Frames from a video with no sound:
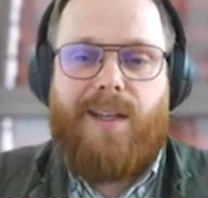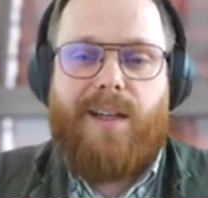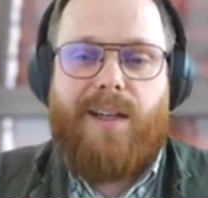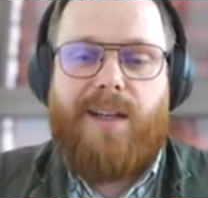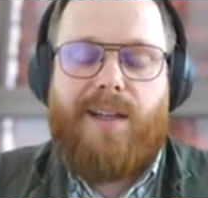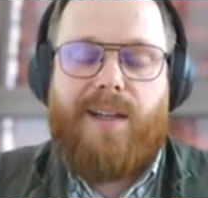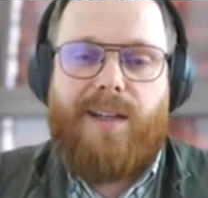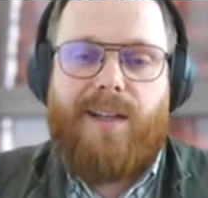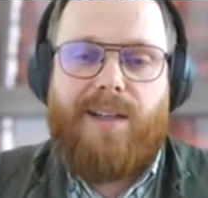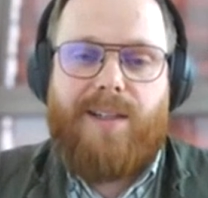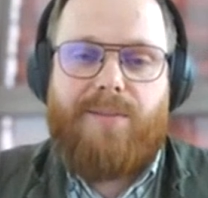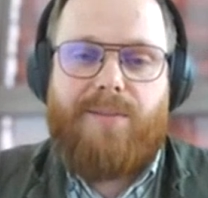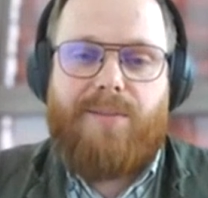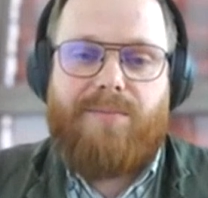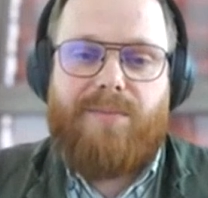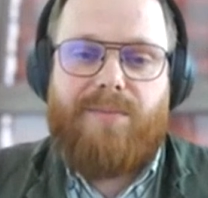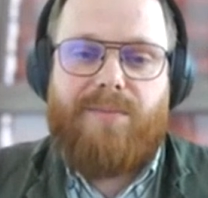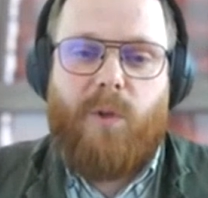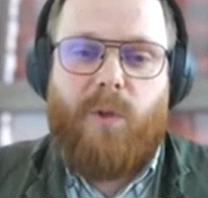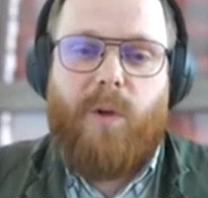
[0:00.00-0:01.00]

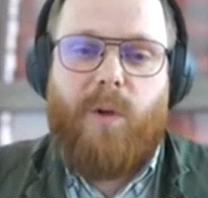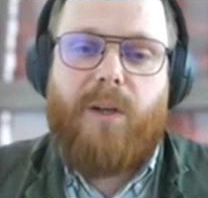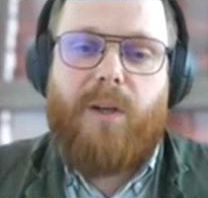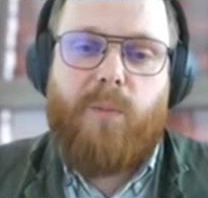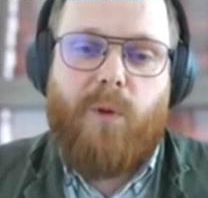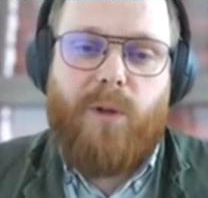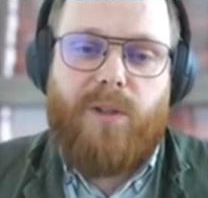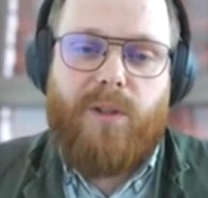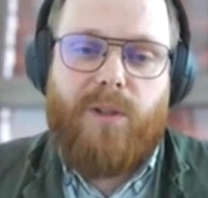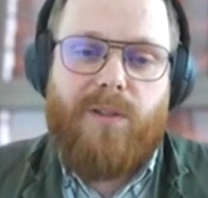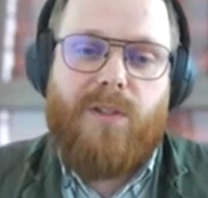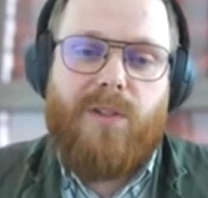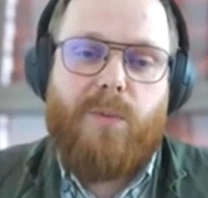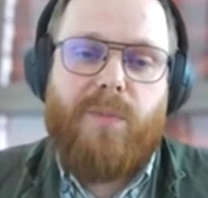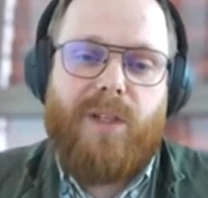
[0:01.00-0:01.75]
quite important